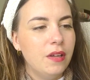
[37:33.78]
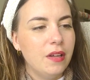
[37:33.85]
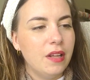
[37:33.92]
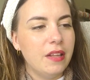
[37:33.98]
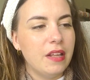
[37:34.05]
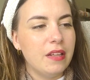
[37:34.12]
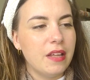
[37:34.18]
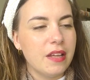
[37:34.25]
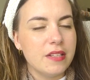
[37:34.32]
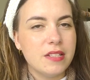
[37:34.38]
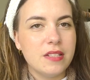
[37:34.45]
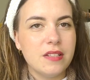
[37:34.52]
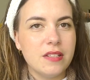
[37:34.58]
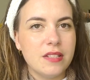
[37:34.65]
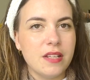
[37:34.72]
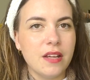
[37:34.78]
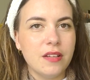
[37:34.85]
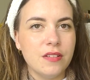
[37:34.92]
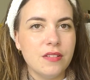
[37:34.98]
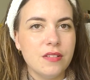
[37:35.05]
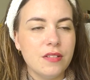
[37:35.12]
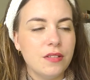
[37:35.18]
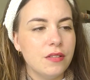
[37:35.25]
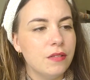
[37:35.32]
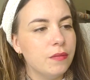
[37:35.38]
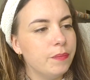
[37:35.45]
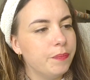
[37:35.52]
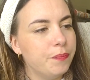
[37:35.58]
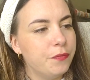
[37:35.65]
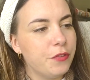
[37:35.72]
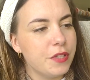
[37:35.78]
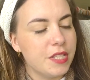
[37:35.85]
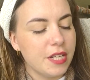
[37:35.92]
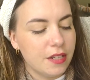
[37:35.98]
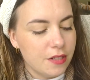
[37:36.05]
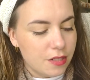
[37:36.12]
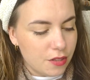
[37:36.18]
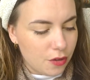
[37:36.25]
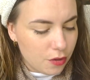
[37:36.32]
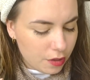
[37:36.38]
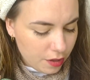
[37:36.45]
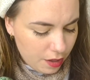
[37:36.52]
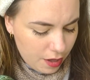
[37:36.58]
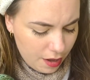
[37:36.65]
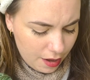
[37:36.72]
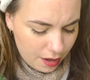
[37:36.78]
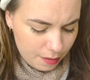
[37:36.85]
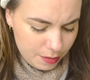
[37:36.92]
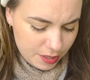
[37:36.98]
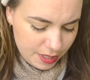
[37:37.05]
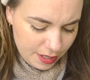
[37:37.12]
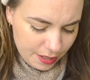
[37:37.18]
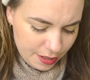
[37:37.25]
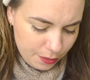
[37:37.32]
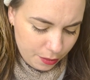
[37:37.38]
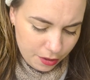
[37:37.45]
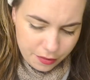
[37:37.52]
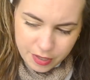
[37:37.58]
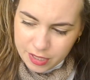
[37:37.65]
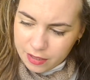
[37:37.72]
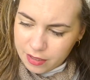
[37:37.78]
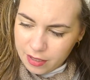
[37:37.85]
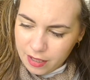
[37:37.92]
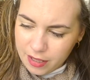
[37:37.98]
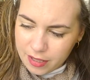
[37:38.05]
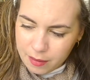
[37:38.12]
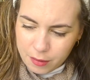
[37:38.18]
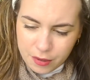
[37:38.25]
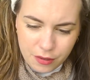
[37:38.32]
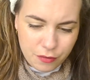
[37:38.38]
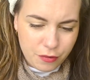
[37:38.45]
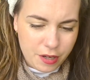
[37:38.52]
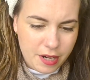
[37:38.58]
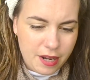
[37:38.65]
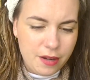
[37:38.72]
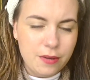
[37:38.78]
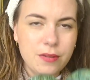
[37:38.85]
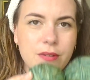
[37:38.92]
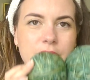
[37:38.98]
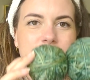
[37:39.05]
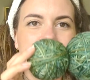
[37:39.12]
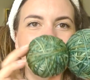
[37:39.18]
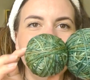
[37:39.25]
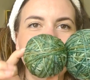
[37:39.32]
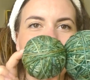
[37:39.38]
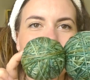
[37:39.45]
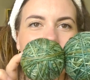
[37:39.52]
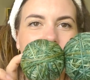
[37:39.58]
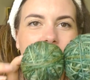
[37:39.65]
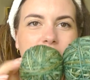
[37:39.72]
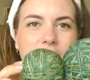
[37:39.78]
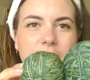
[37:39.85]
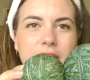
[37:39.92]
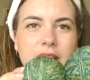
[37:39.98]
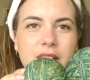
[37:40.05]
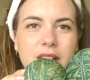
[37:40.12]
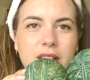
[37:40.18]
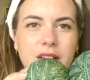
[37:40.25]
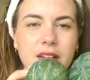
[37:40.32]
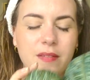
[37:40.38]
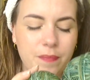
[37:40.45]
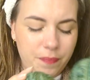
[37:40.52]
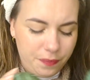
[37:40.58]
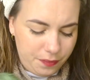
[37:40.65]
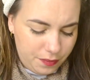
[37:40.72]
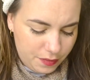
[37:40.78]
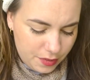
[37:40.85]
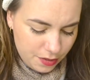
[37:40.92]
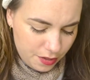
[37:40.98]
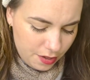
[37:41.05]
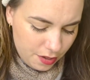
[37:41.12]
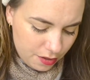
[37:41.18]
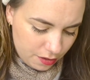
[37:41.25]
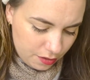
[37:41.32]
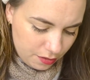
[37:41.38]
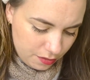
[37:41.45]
and then that's the second, for the second sock. I'm slightly worried that like I'm gonna run out, because if you look at that, I don't know.